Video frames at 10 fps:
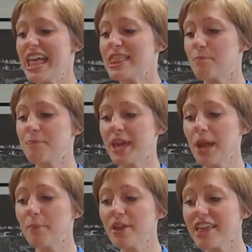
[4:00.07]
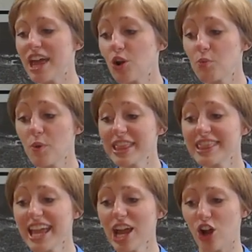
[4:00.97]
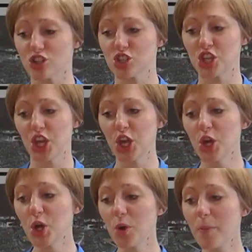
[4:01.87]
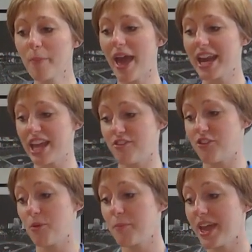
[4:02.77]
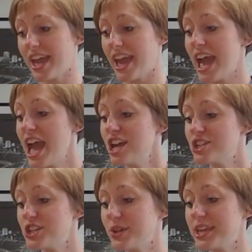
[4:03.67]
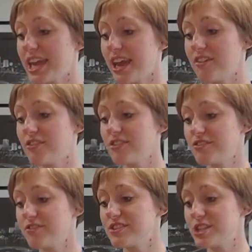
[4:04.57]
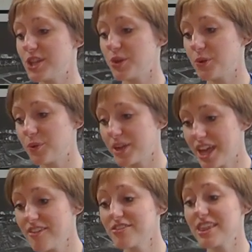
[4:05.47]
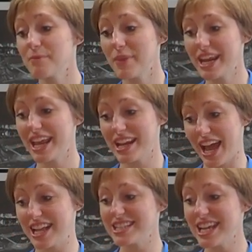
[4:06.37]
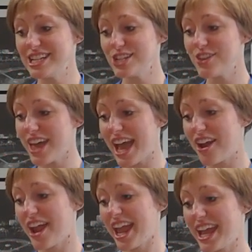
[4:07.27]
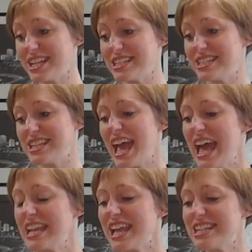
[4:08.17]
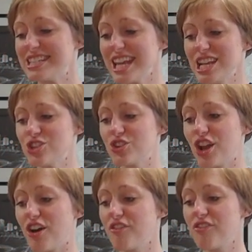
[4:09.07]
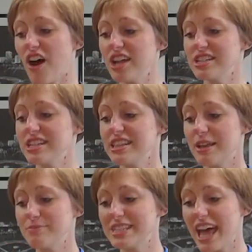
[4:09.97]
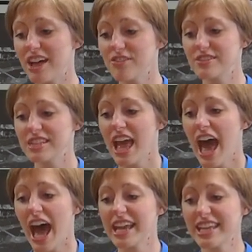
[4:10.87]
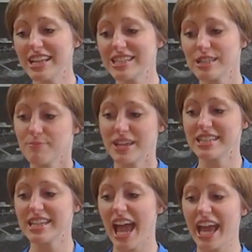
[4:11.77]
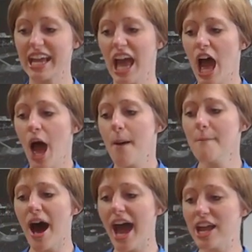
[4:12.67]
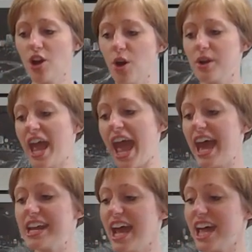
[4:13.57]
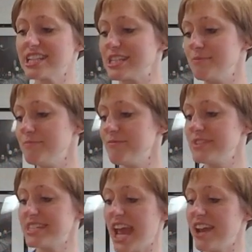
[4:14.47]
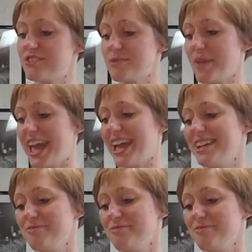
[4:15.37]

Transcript: The people that are with thee are too many for me to give the Midianites into thy hands, lest Israel vaunt themselves against me, saying, Mine own hand has saved me."